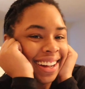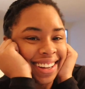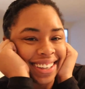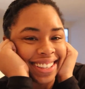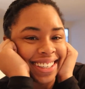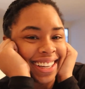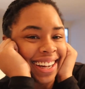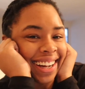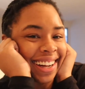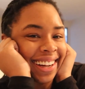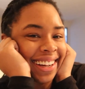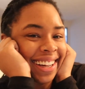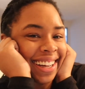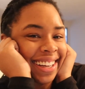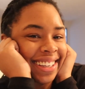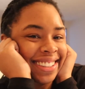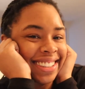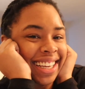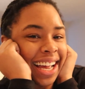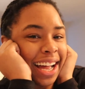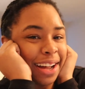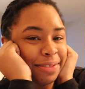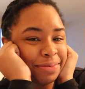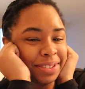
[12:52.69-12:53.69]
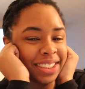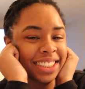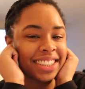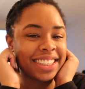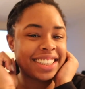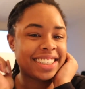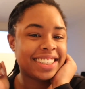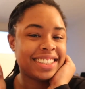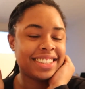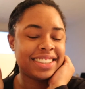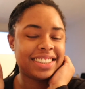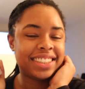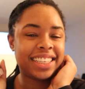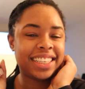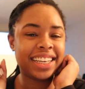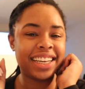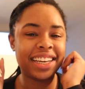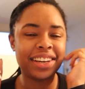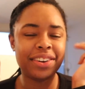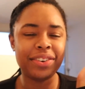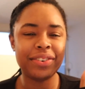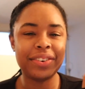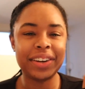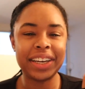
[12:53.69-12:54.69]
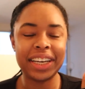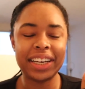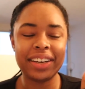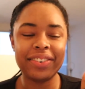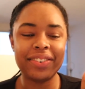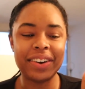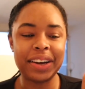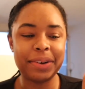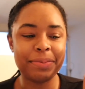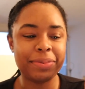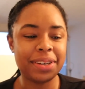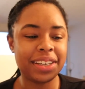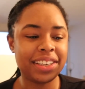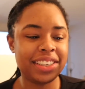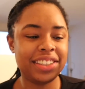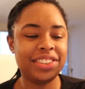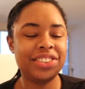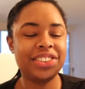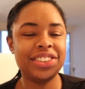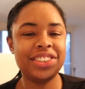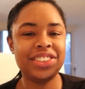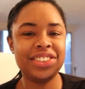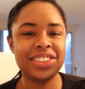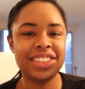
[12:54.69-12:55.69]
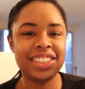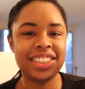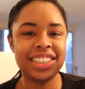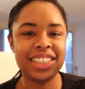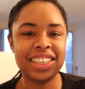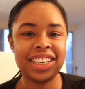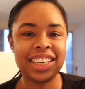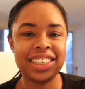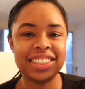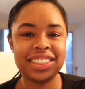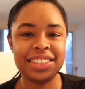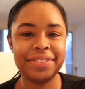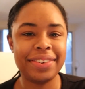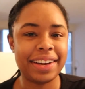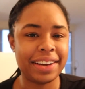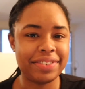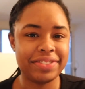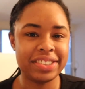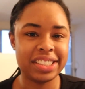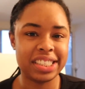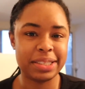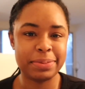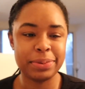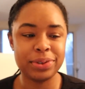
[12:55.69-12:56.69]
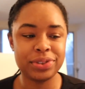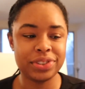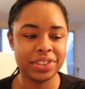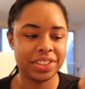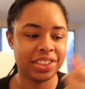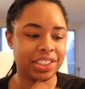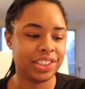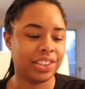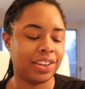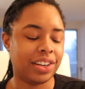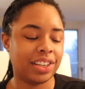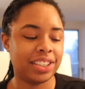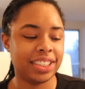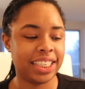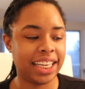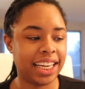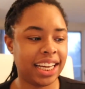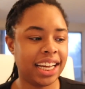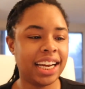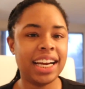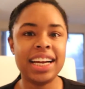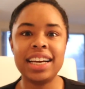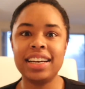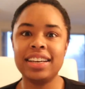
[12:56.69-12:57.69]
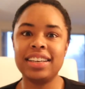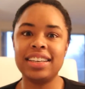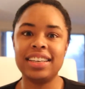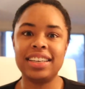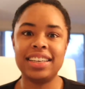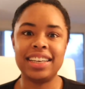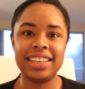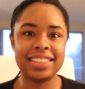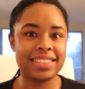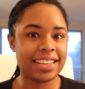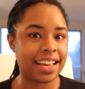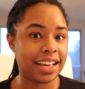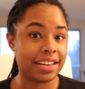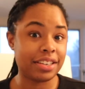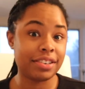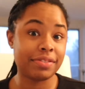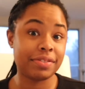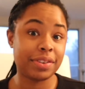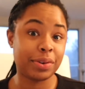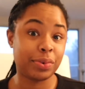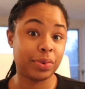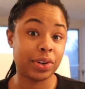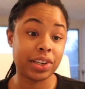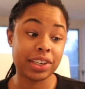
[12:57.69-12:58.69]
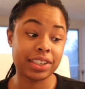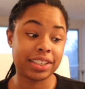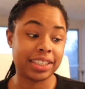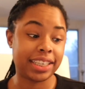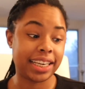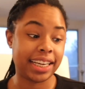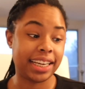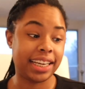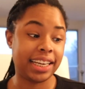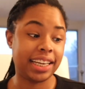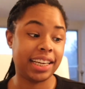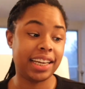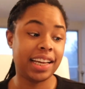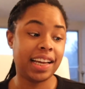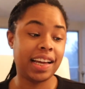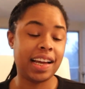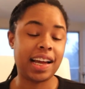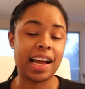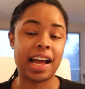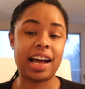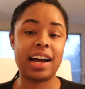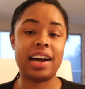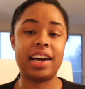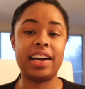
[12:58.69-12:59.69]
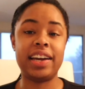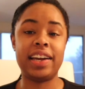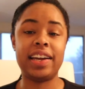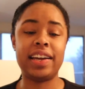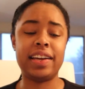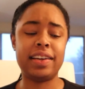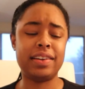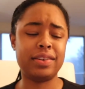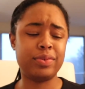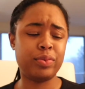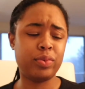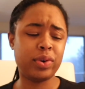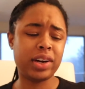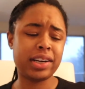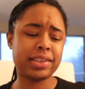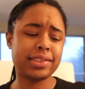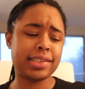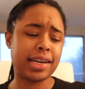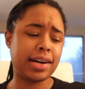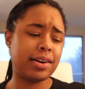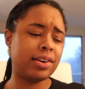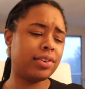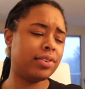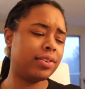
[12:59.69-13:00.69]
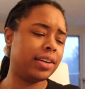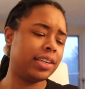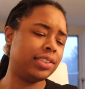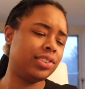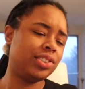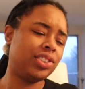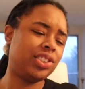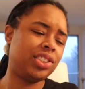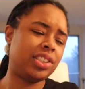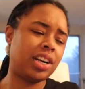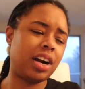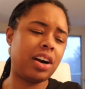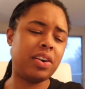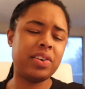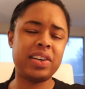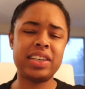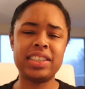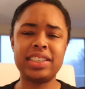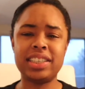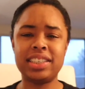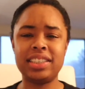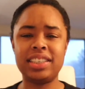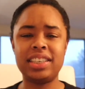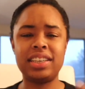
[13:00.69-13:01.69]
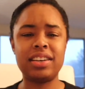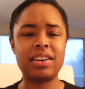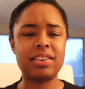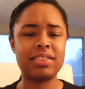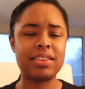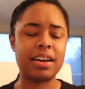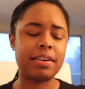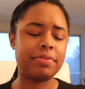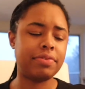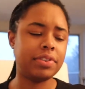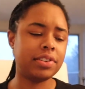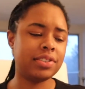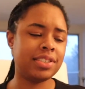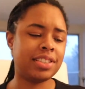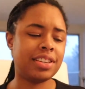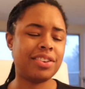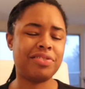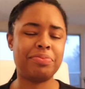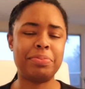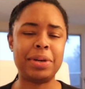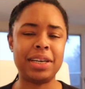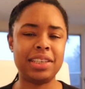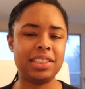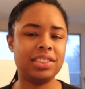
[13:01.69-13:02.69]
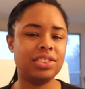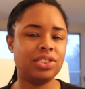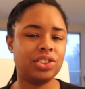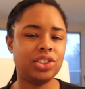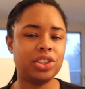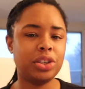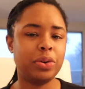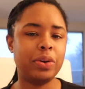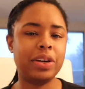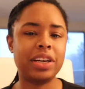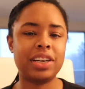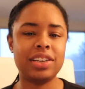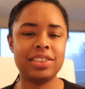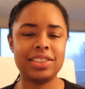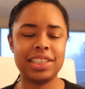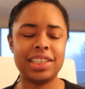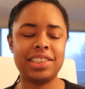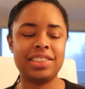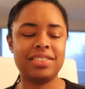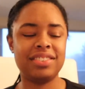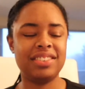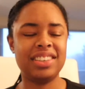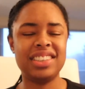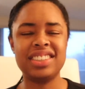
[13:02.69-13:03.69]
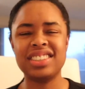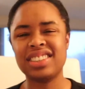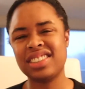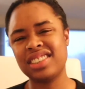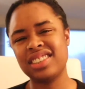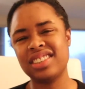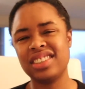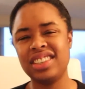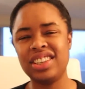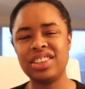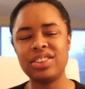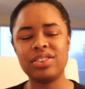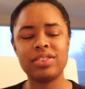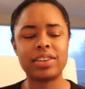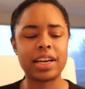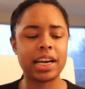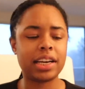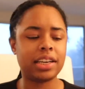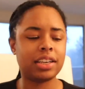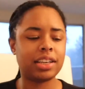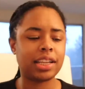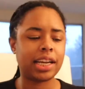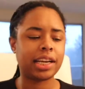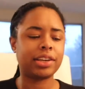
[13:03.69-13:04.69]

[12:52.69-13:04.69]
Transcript: Hi guys, happy Thursday. Wait, why am I introducing it as if I haven't spoken to you all day? It's the end of the work day. I worked out and showered and did all that fun stuff, but I didn't show it because it's, you know, kind of